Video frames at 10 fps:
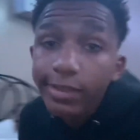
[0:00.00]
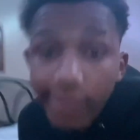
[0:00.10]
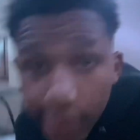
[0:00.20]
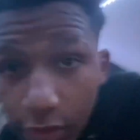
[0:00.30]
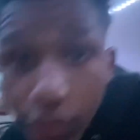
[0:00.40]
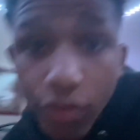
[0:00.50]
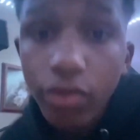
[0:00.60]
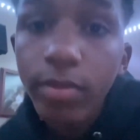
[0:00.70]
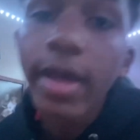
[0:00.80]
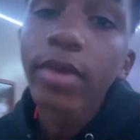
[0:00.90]
good,
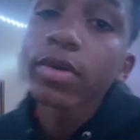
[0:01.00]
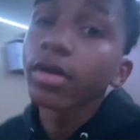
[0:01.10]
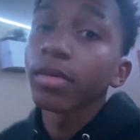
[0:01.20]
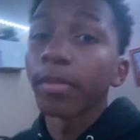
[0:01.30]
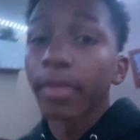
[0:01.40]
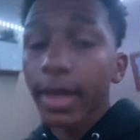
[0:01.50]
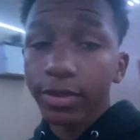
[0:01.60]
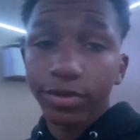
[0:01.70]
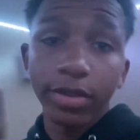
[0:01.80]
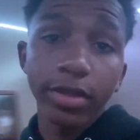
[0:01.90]
YouTube, man? Welcome back to
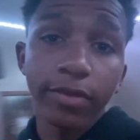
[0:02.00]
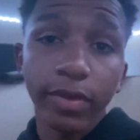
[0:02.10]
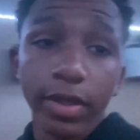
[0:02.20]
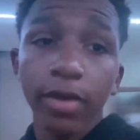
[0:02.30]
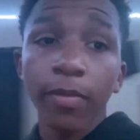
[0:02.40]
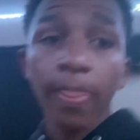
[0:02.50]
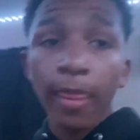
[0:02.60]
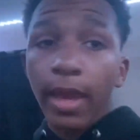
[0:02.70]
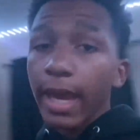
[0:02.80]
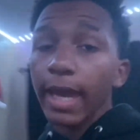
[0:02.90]
another video.
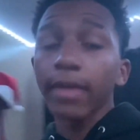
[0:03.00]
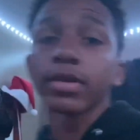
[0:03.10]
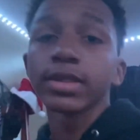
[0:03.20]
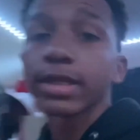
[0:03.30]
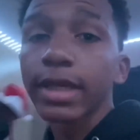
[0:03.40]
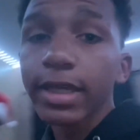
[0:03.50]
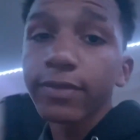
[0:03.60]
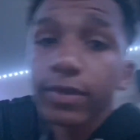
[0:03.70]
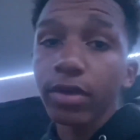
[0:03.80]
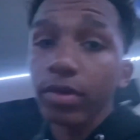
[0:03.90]
Hey, but in today's
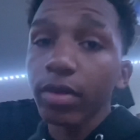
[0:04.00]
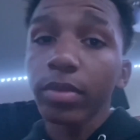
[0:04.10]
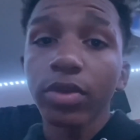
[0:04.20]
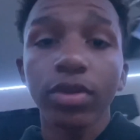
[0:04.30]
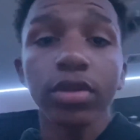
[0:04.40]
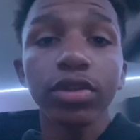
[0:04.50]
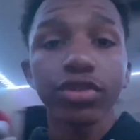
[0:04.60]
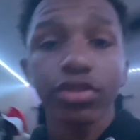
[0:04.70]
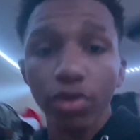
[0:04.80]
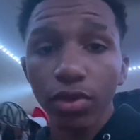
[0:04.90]
video, we're gonna be doing a little
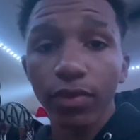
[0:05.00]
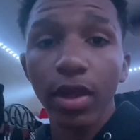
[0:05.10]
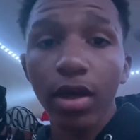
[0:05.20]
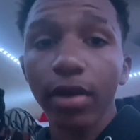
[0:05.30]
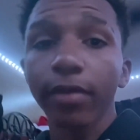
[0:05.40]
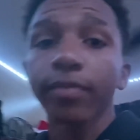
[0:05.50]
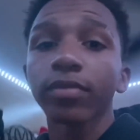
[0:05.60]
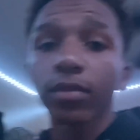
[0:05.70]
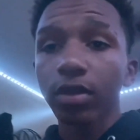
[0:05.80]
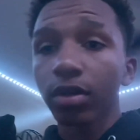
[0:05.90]
school vlog.
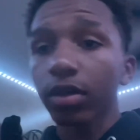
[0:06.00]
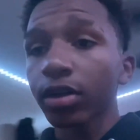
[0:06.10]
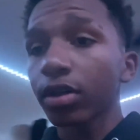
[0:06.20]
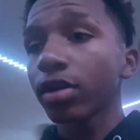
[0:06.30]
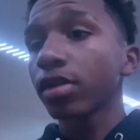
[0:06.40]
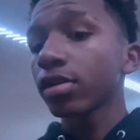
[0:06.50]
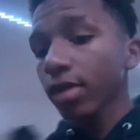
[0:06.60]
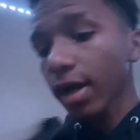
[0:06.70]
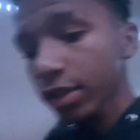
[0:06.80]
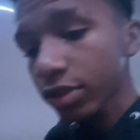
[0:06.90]
Uh,
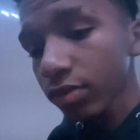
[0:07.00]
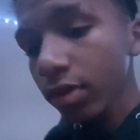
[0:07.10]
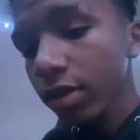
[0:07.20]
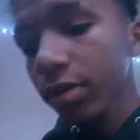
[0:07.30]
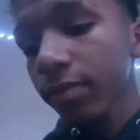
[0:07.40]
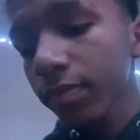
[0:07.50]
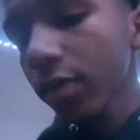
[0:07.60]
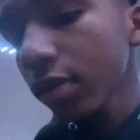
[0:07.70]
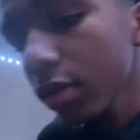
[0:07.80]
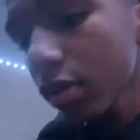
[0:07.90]
I just woke up.
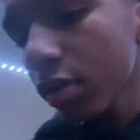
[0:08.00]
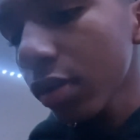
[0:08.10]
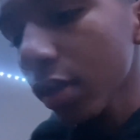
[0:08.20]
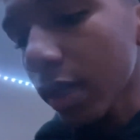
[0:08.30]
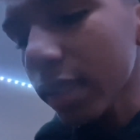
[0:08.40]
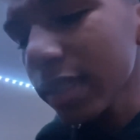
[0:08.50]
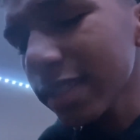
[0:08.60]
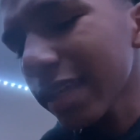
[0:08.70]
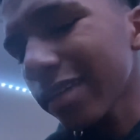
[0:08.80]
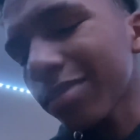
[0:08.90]
I think it's
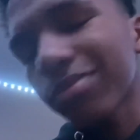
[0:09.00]
like